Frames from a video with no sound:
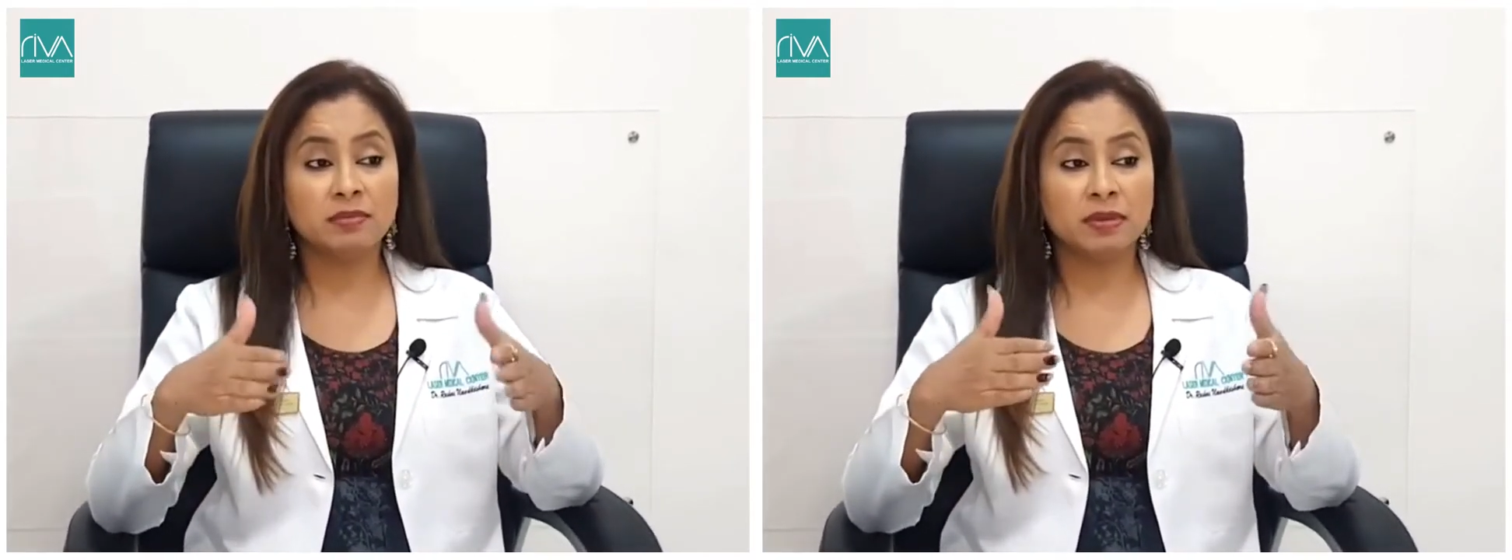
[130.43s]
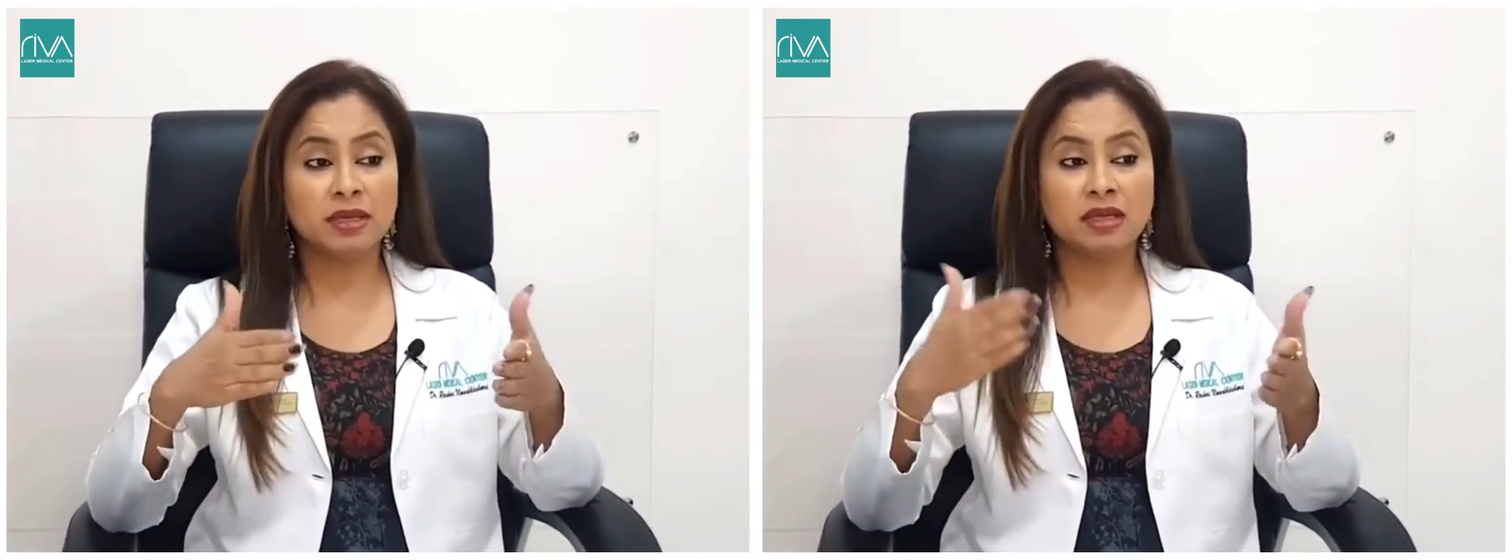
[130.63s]

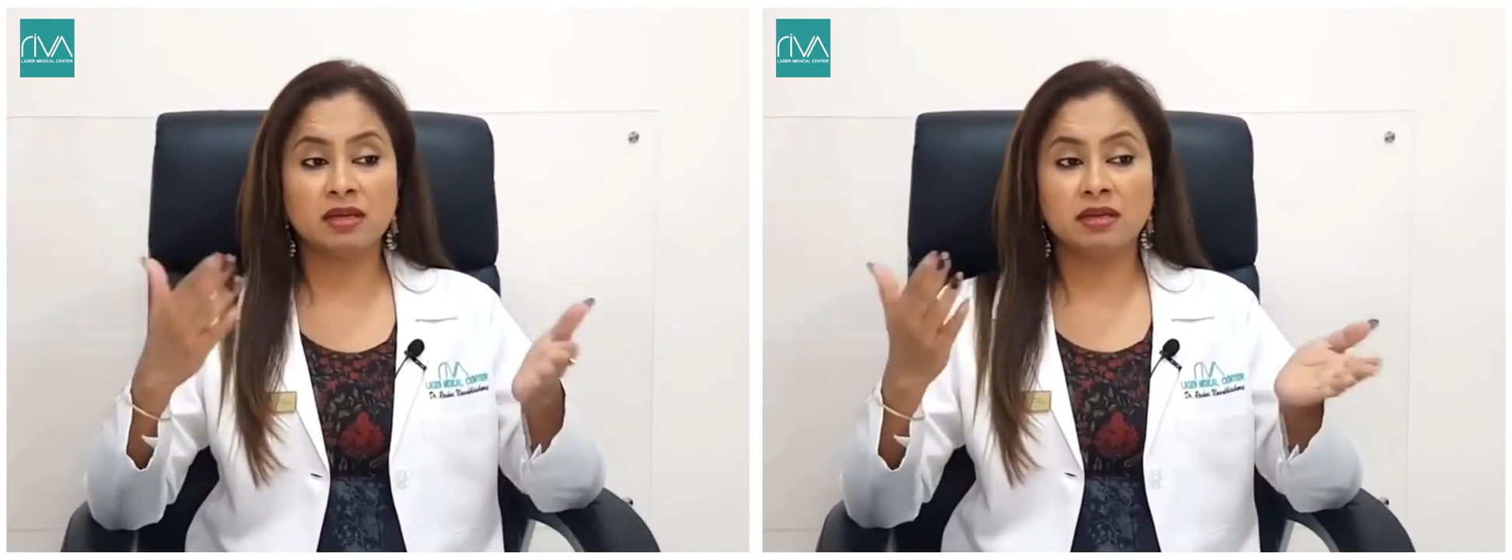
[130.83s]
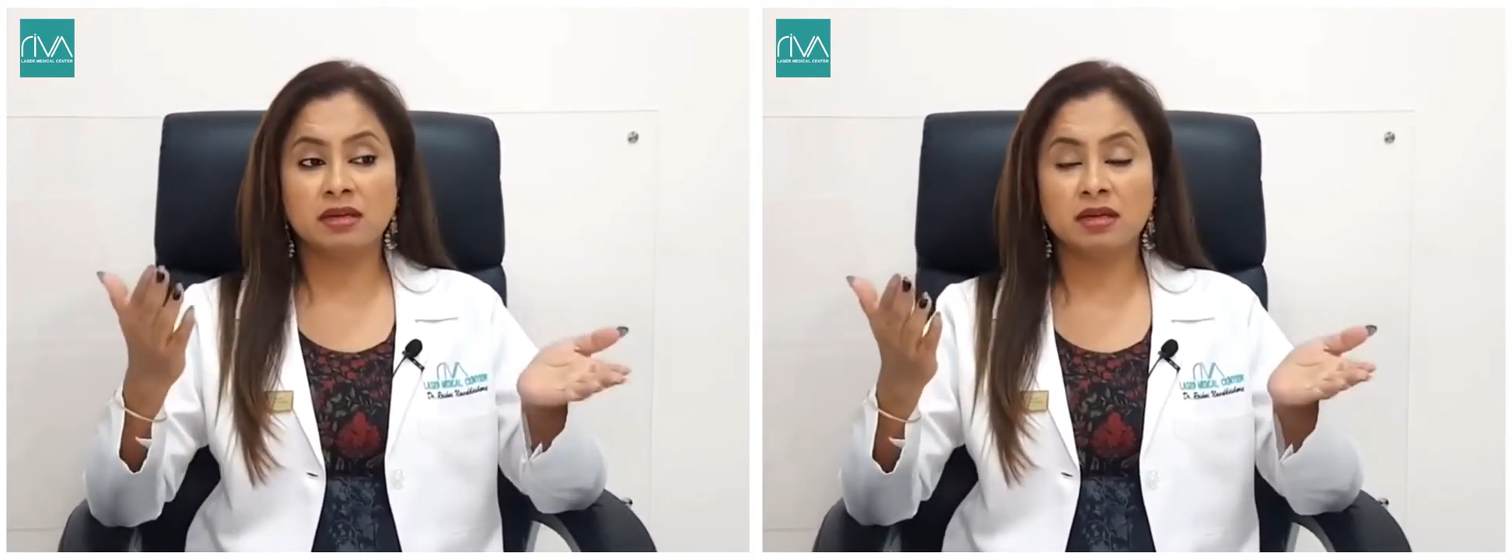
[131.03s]

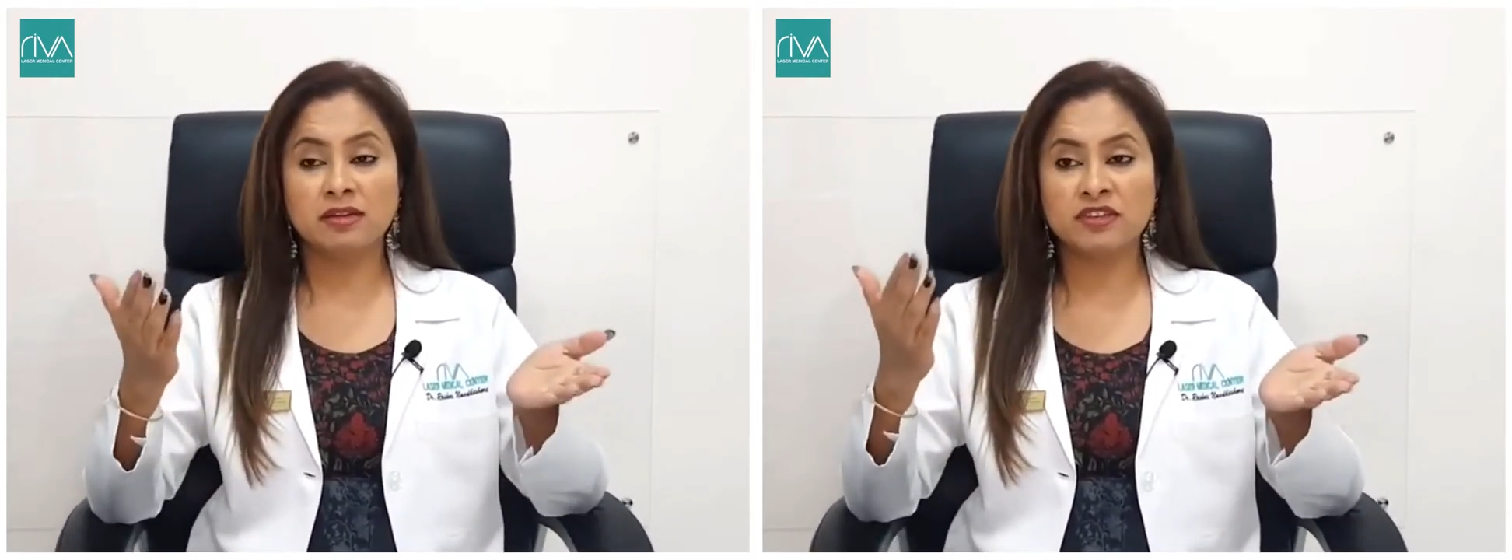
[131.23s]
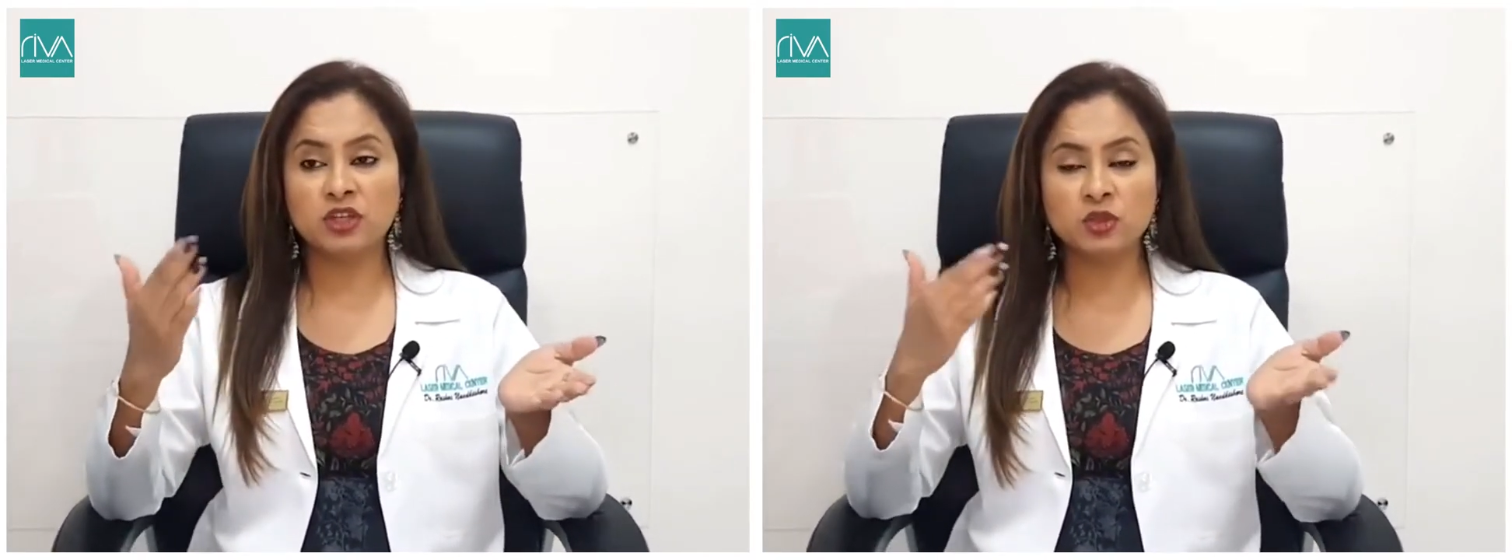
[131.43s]
Maybe
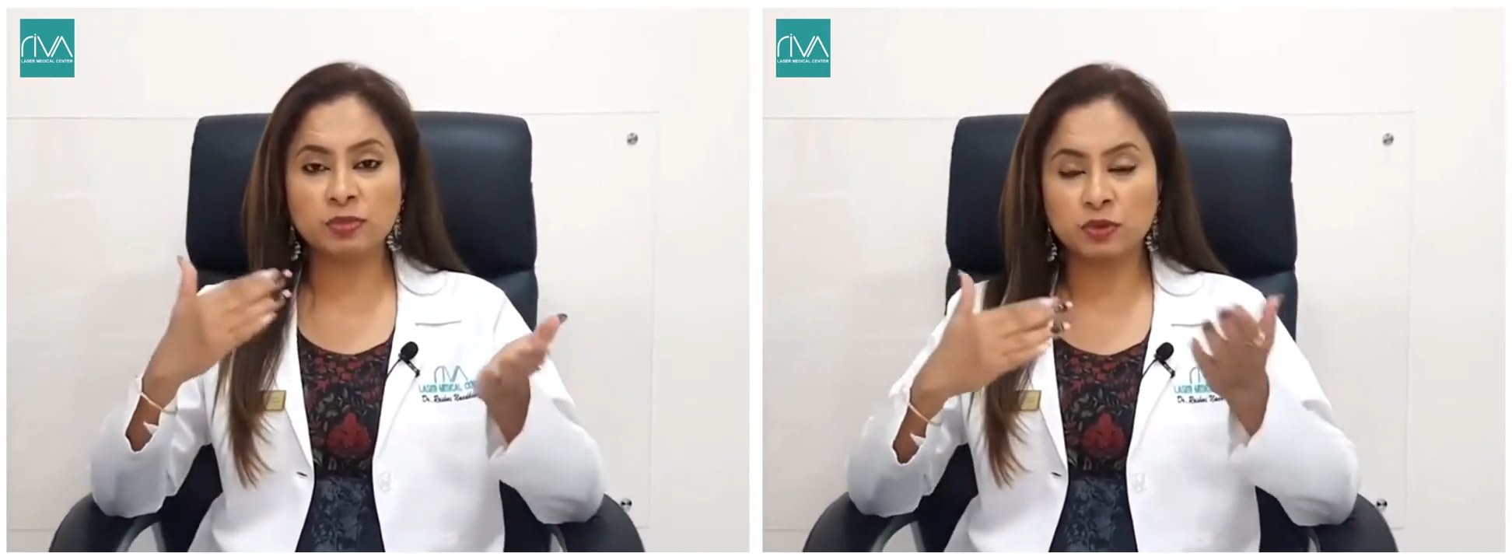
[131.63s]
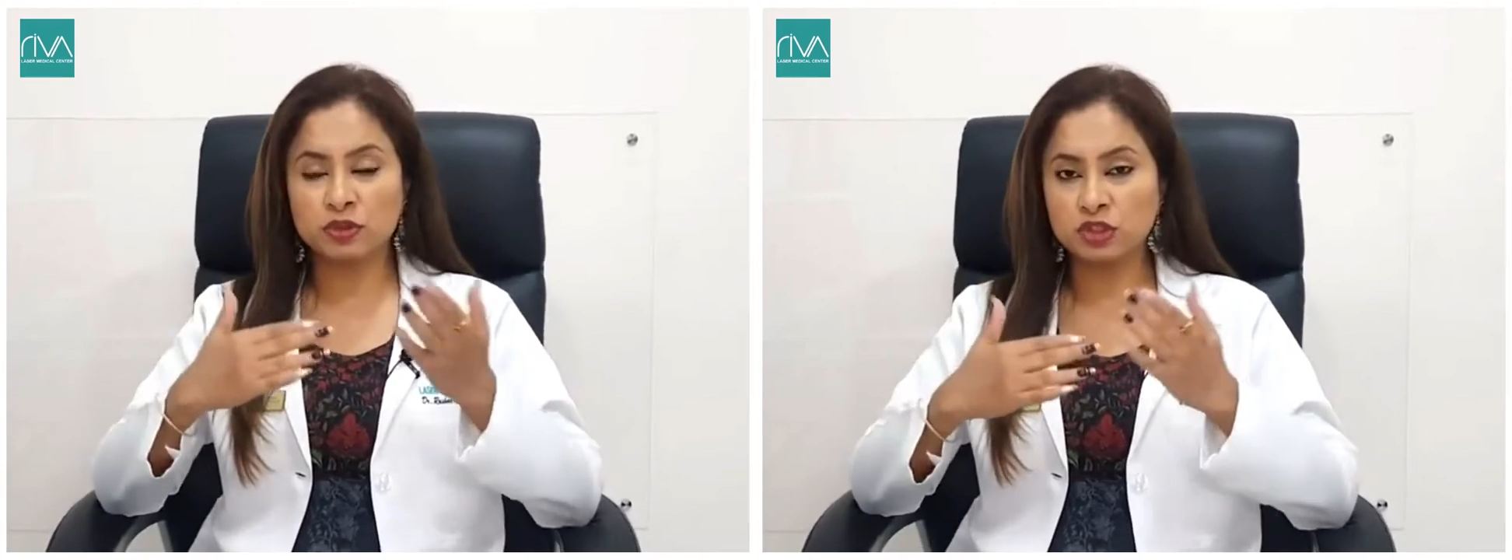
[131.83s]
if they do the
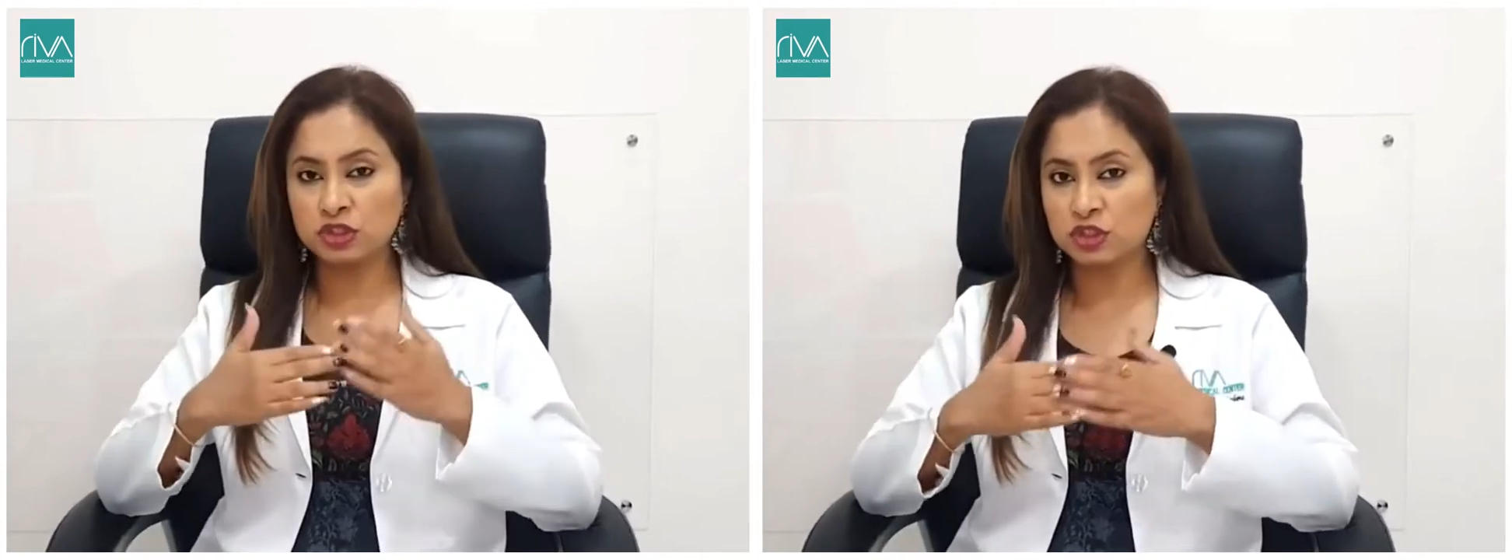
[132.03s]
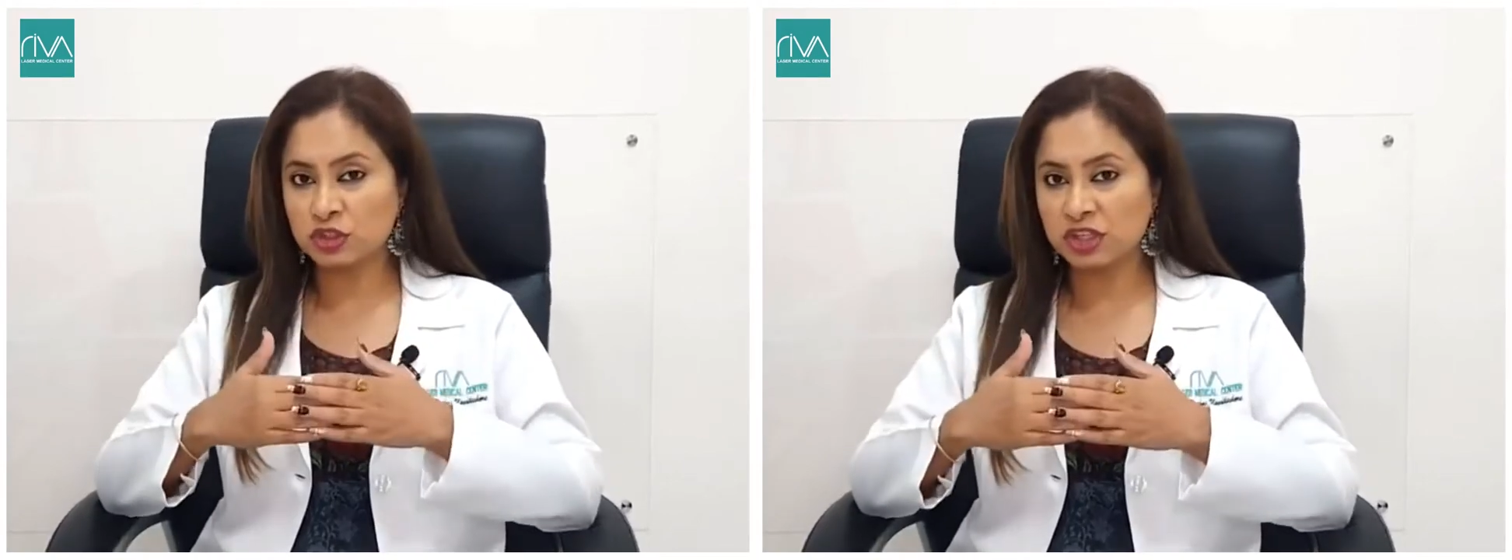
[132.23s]

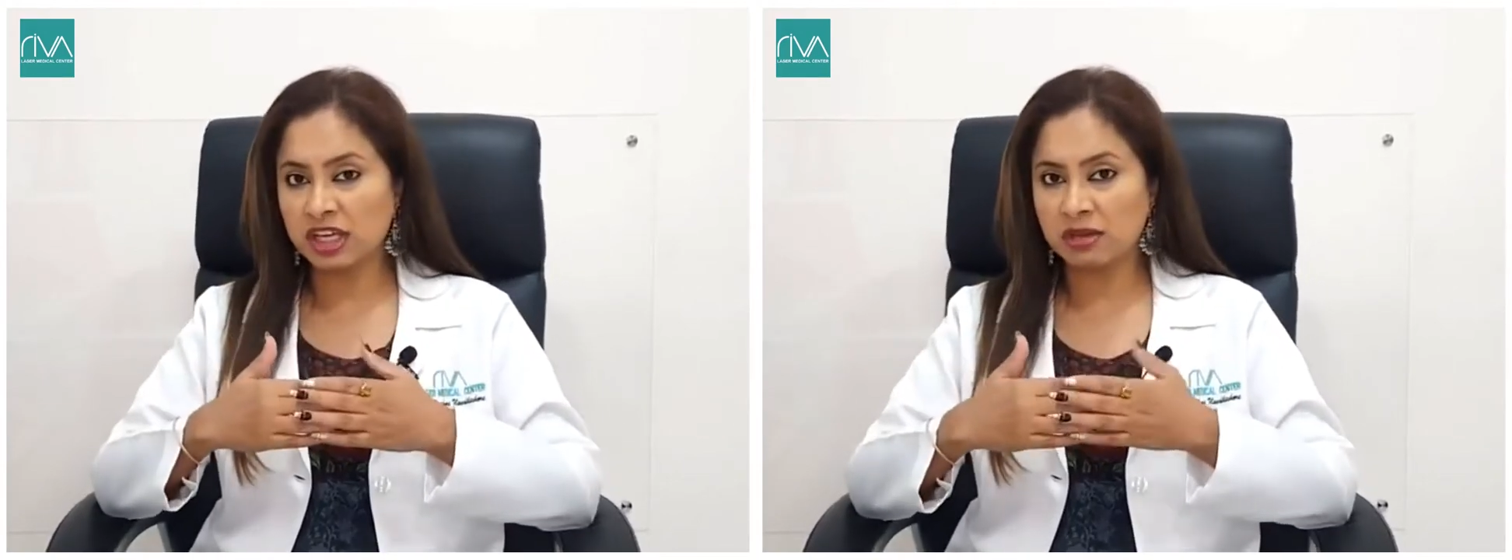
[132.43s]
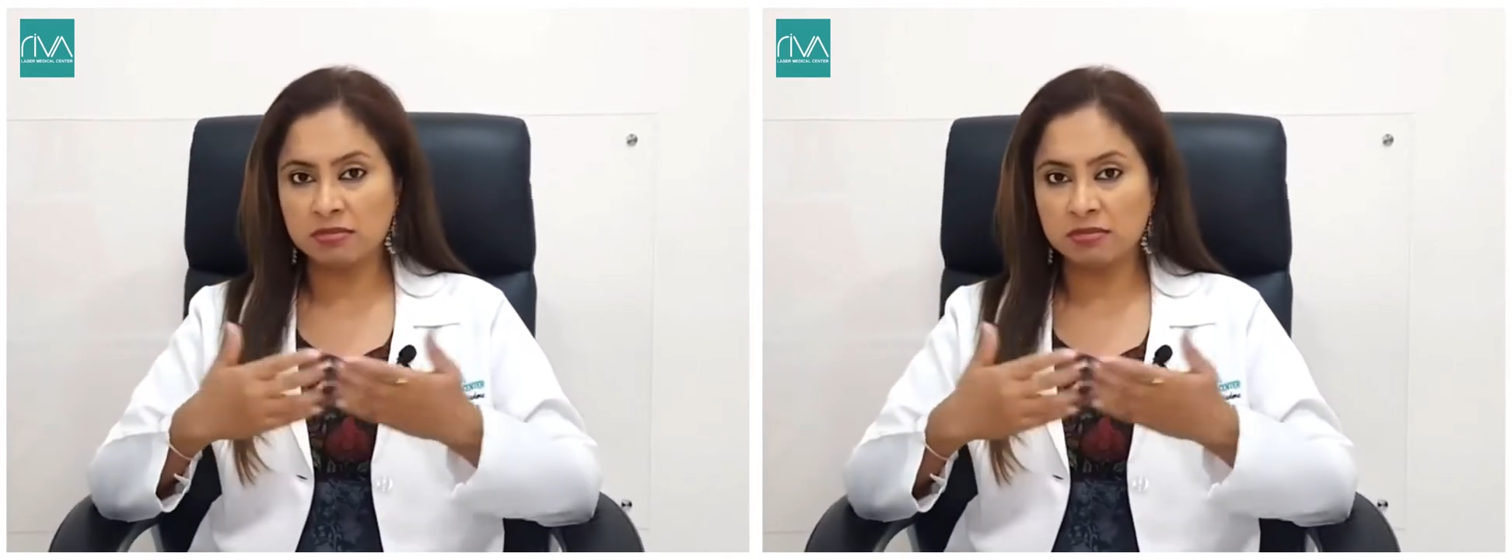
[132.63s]
procedure today,